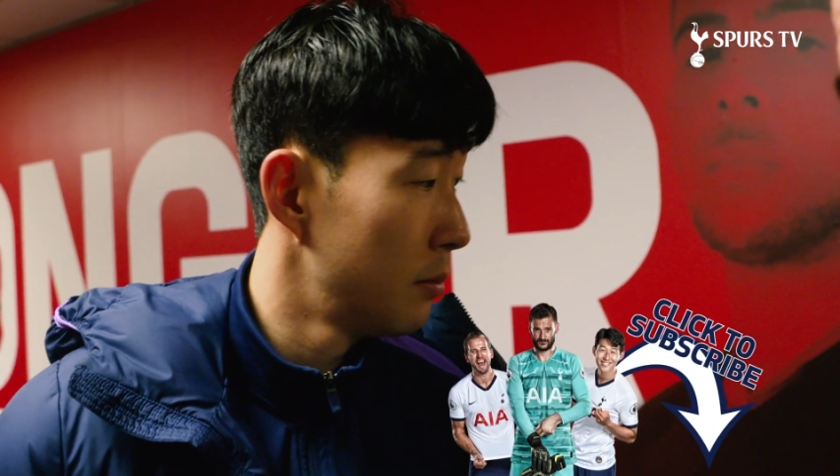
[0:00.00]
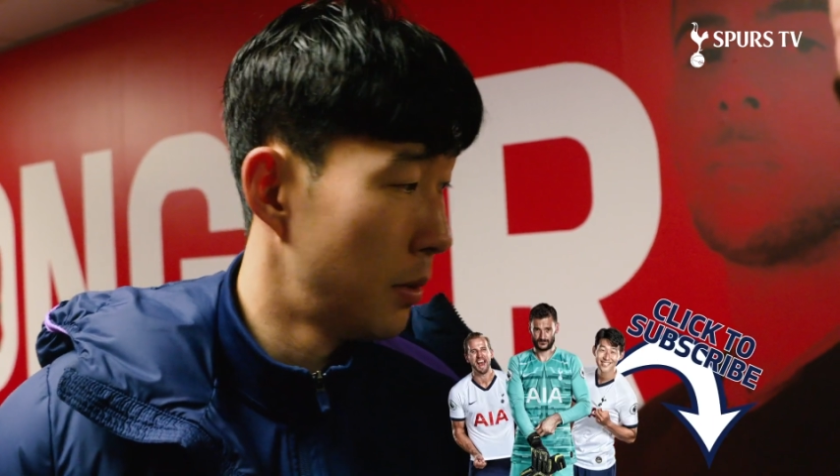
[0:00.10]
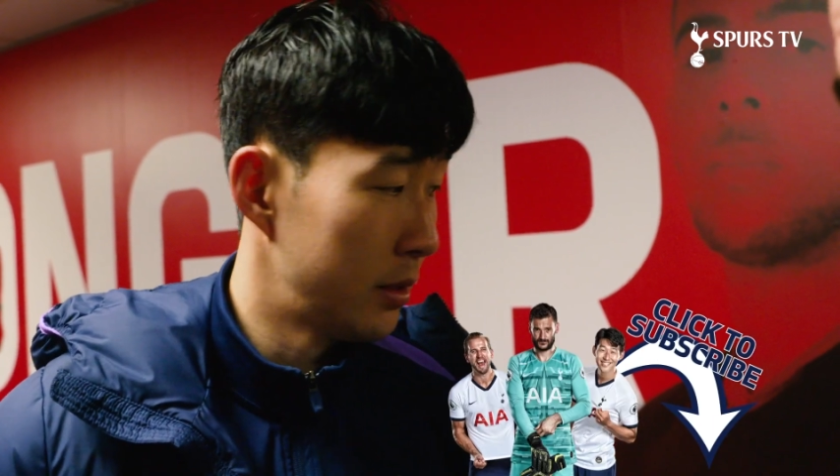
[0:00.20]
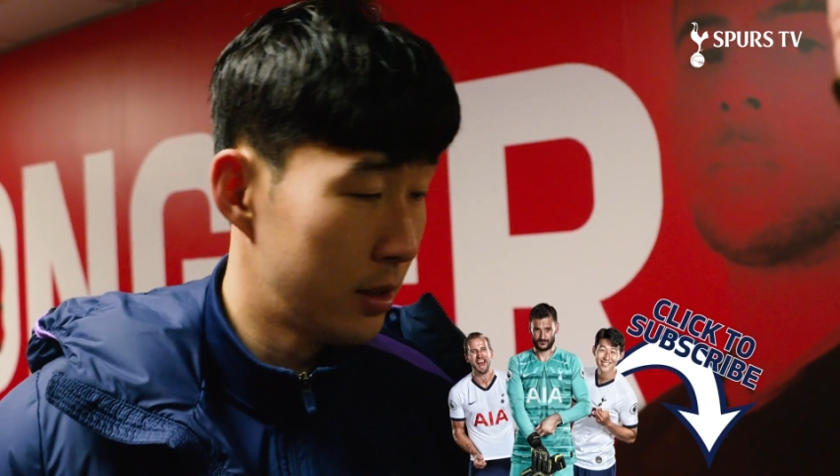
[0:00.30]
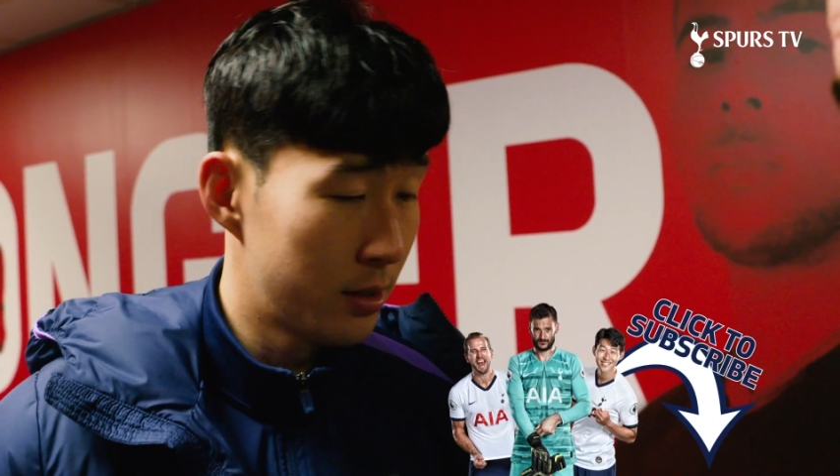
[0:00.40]

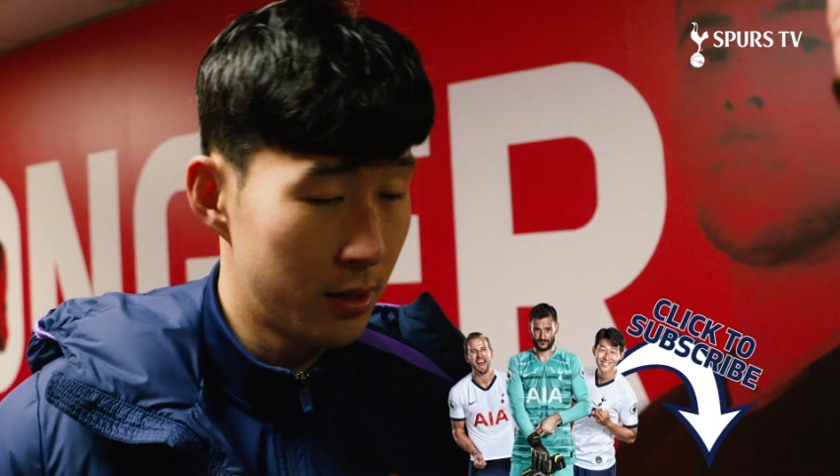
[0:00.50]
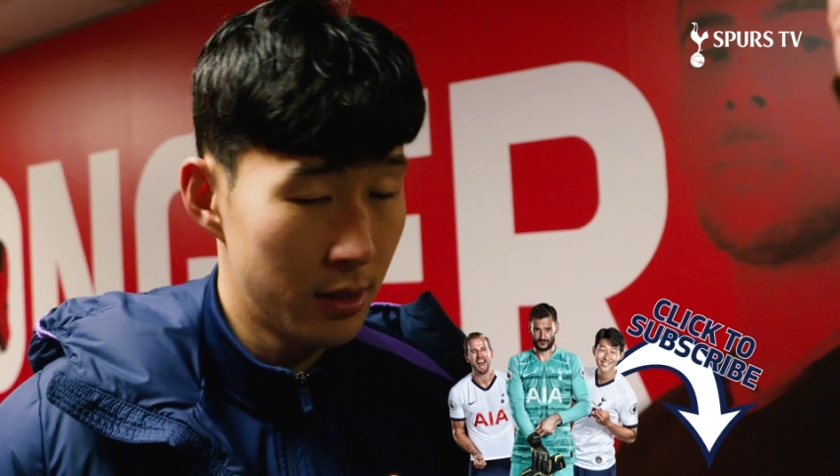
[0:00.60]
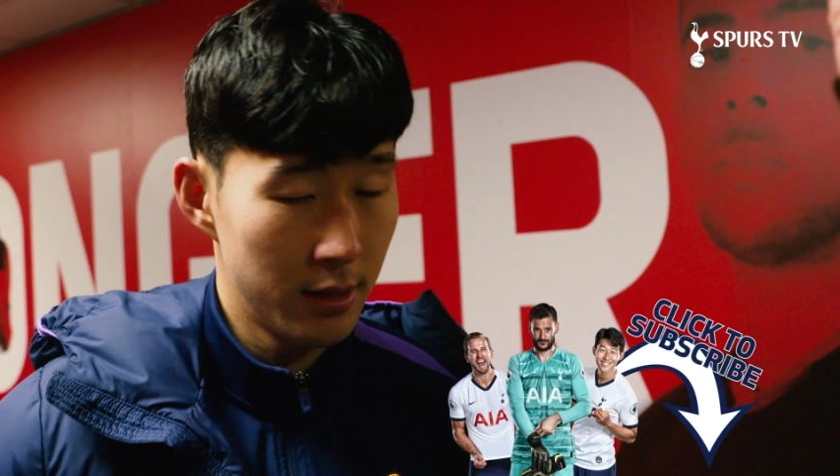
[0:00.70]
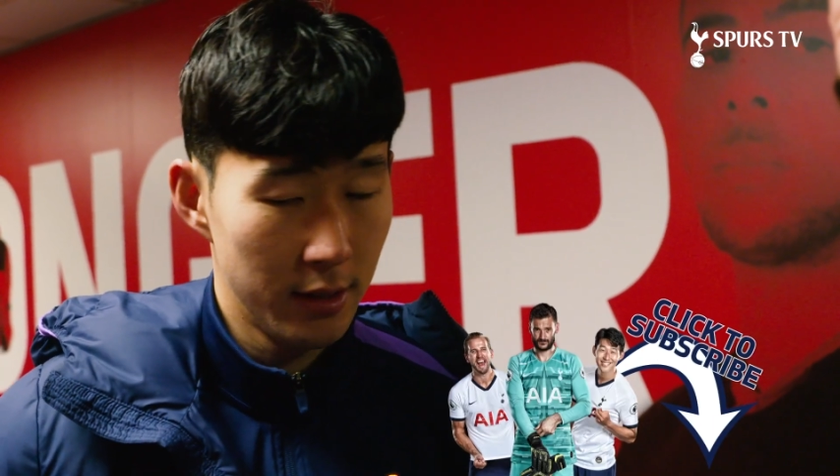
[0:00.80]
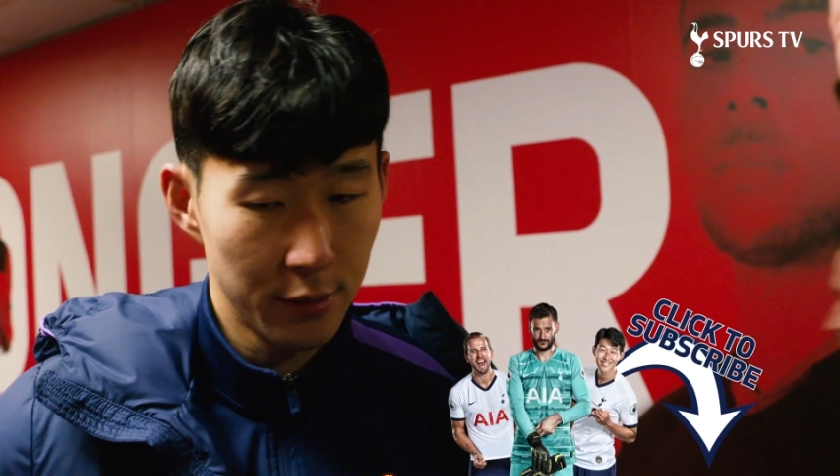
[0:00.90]
But
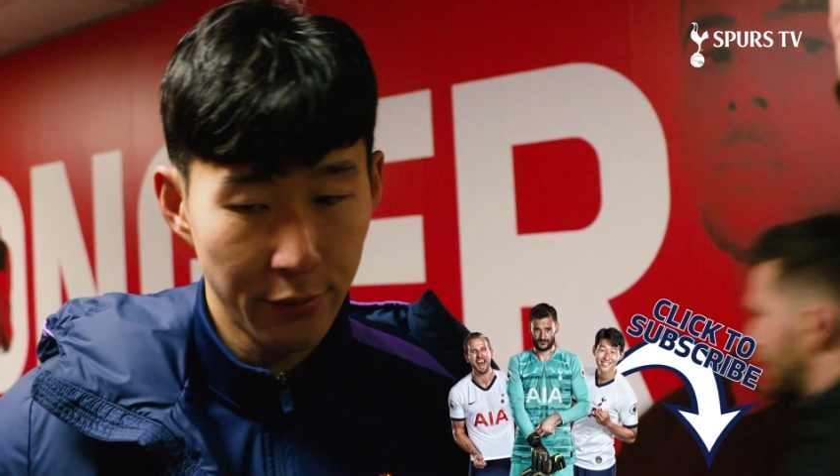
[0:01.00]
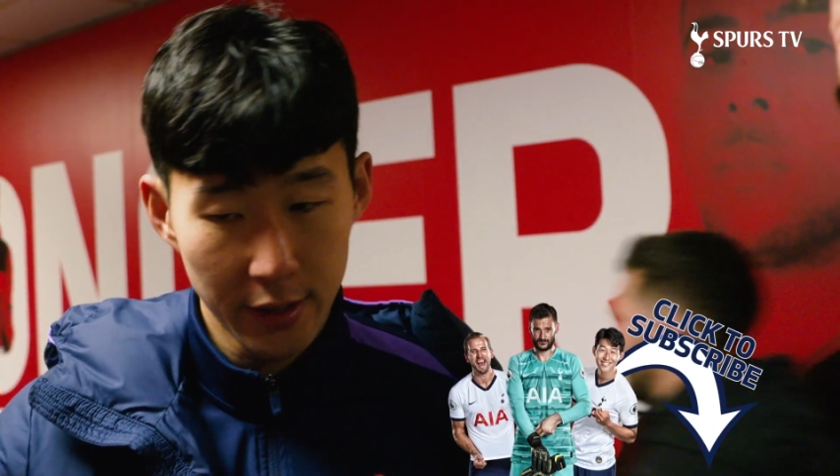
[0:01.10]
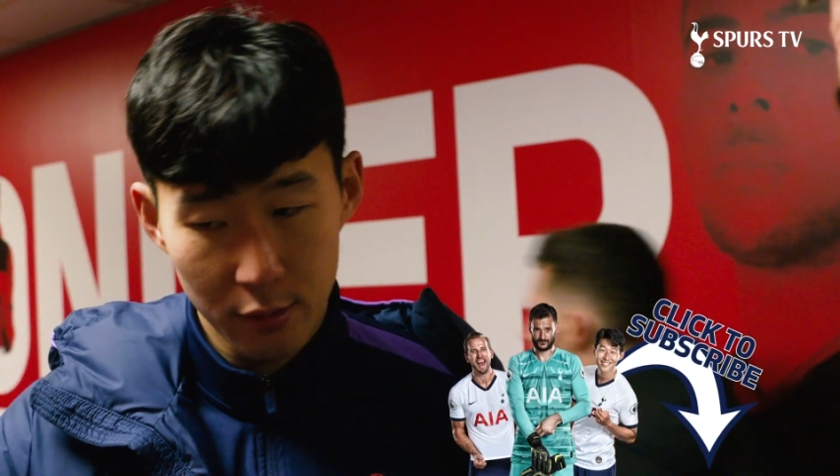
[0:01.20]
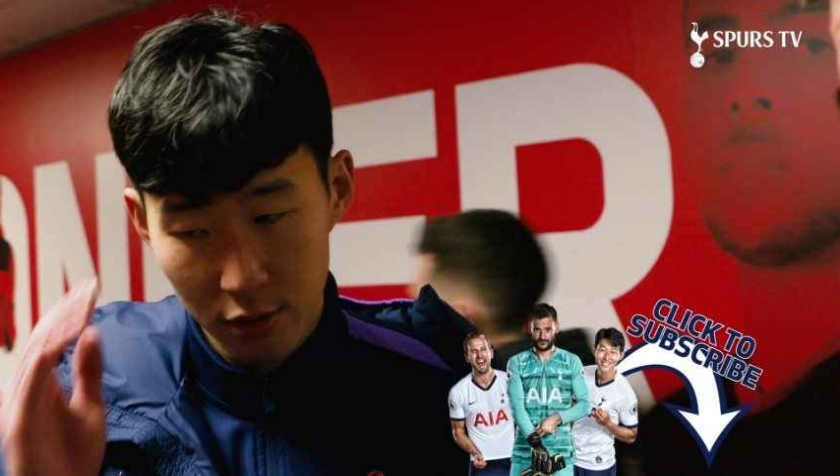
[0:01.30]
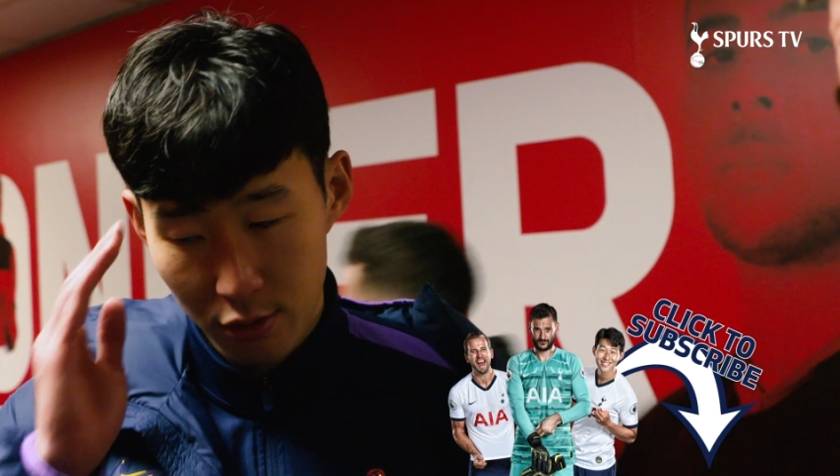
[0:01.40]
this
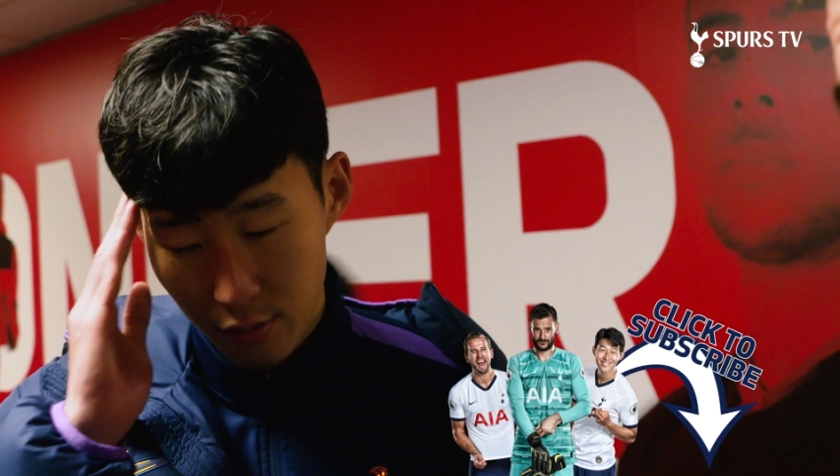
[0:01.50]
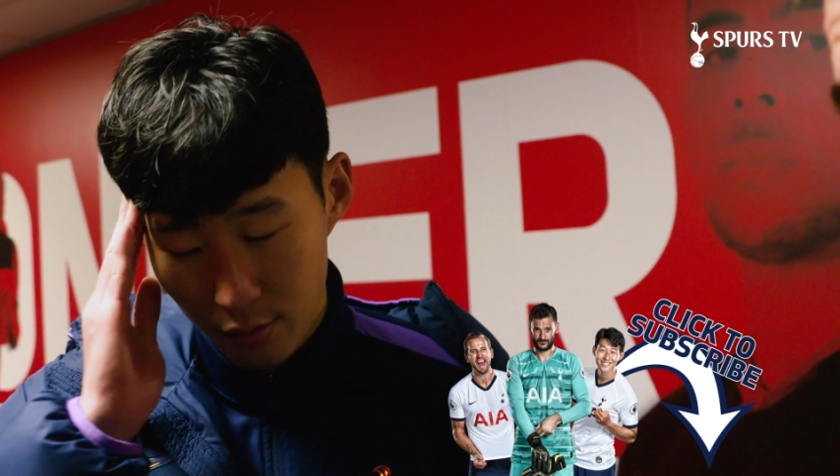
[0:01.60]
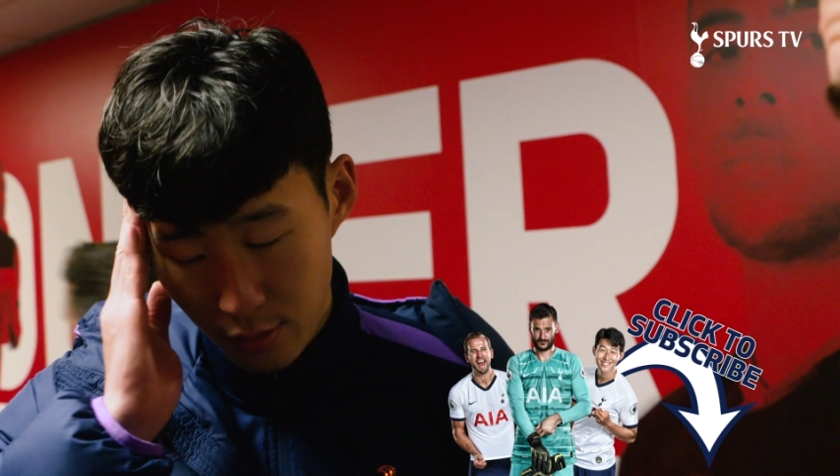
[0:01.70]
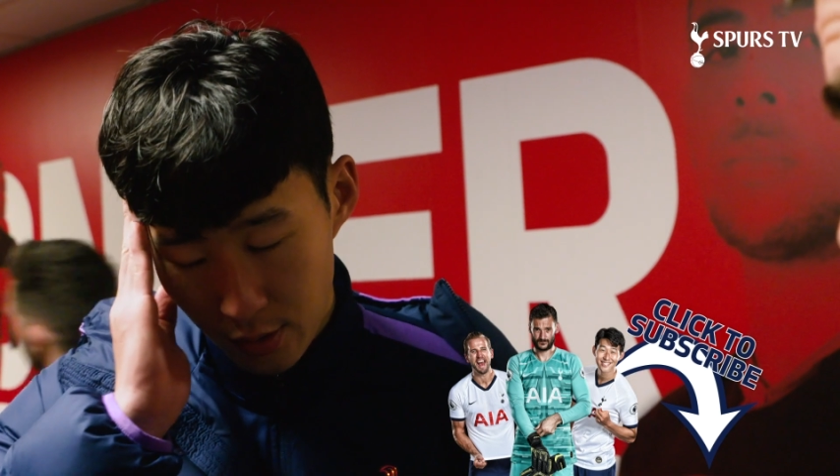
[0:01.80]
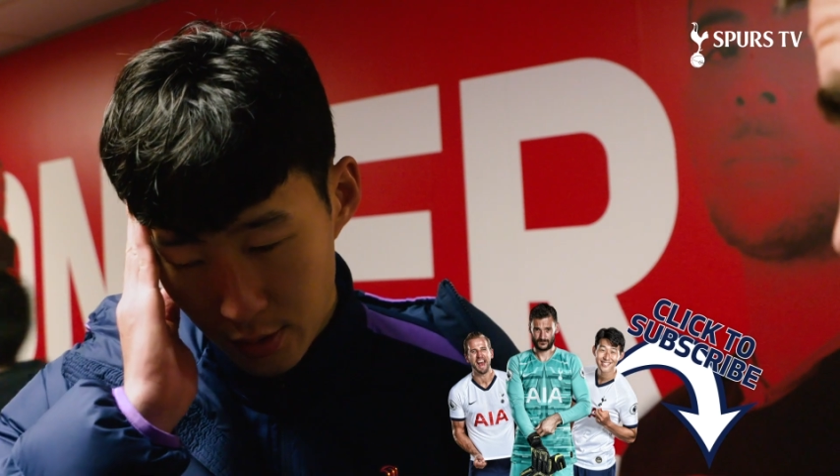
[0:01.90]
fact we
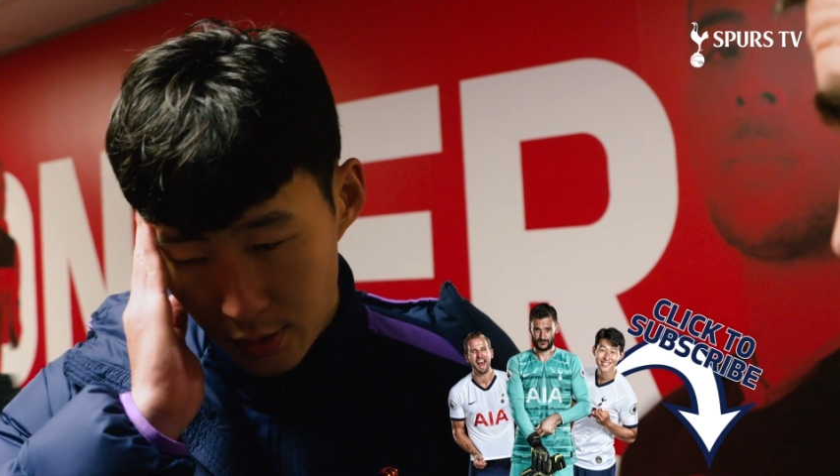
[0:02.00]
drew,